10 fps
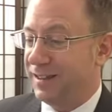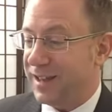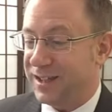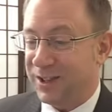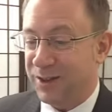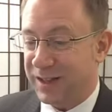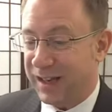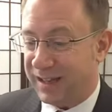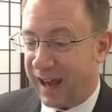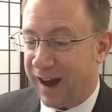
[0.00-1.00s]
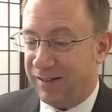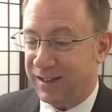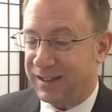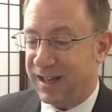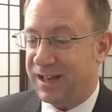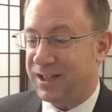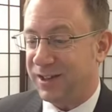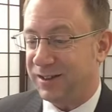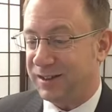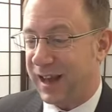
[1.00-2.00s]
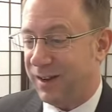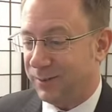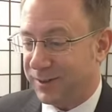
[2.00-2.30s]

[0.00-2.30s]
This usually guarantees your date